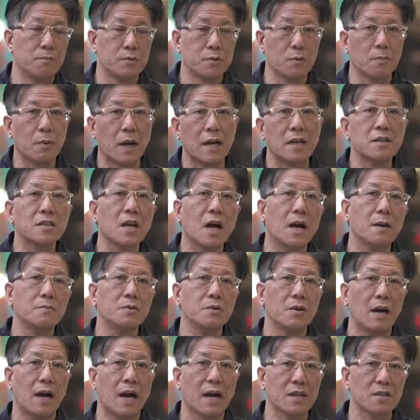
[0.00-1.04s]
So by the time
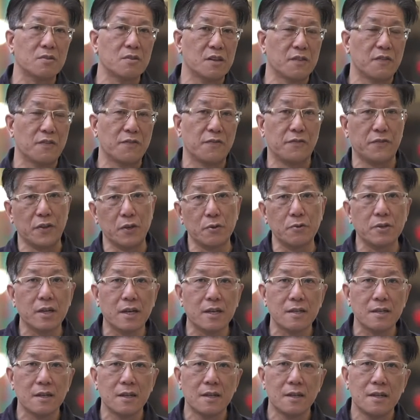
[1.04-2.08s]
you actually feel
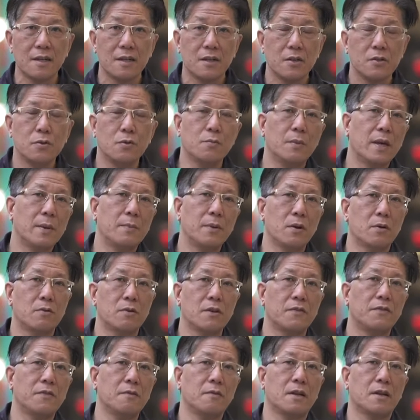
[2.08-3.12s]
that, you may be
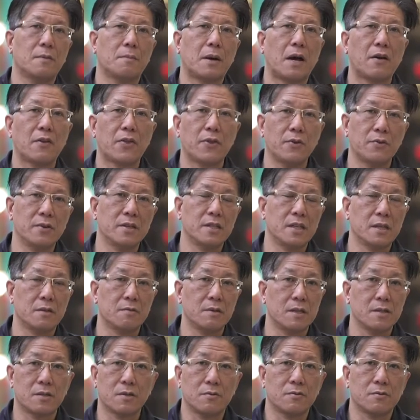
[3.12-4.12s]
only feeling about 30 degrees.